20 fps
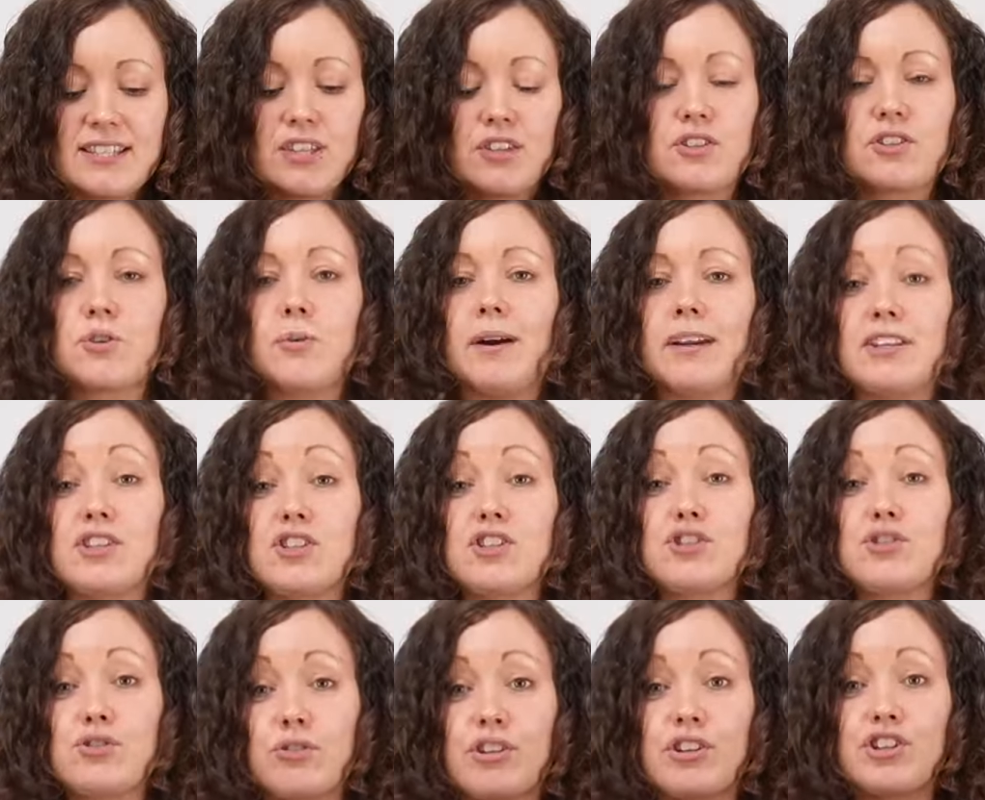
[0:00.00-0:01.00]
you know, it's quite a
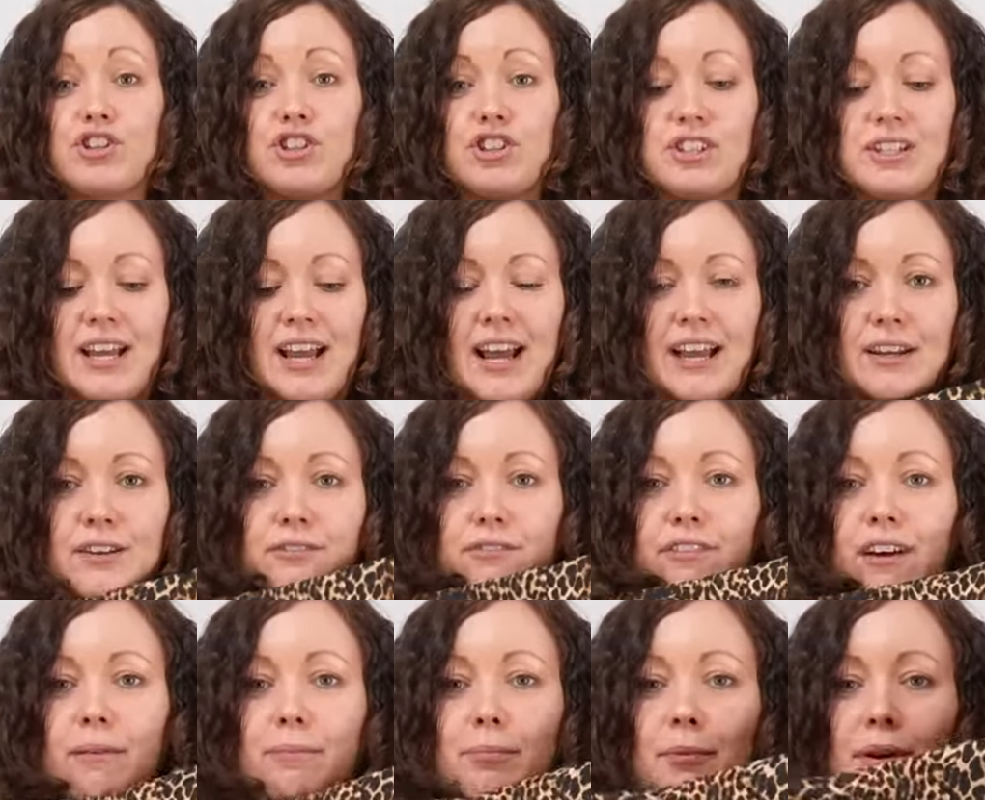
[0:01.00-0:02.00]
structured kind of
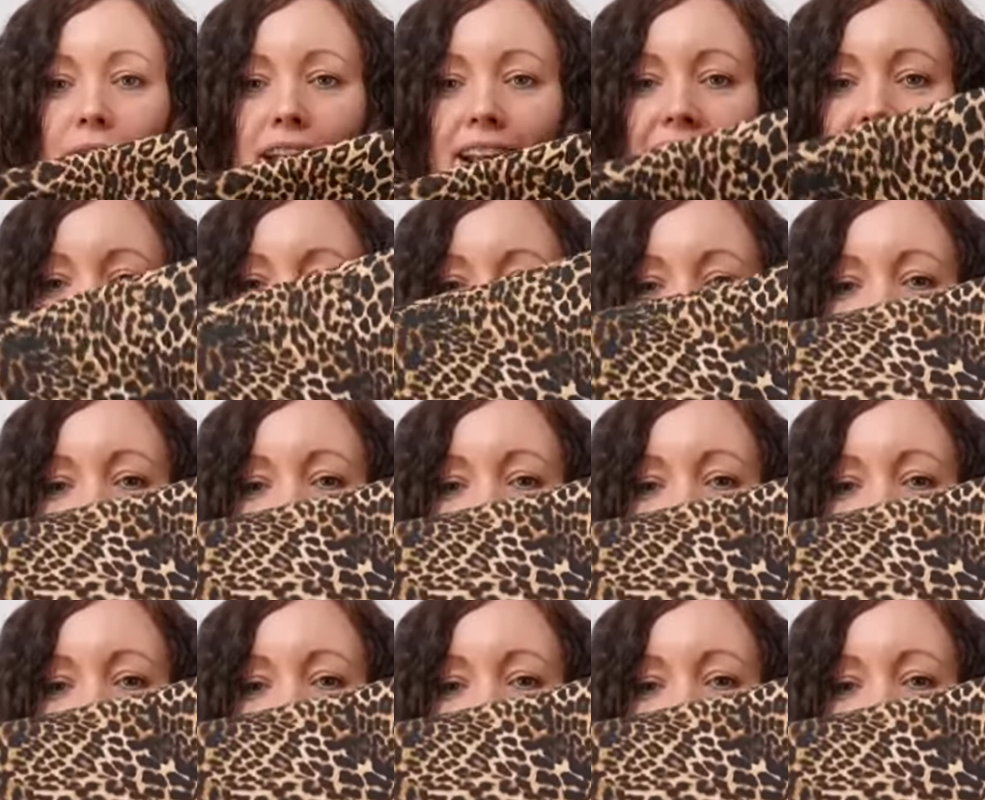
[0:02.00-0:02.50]
fabric.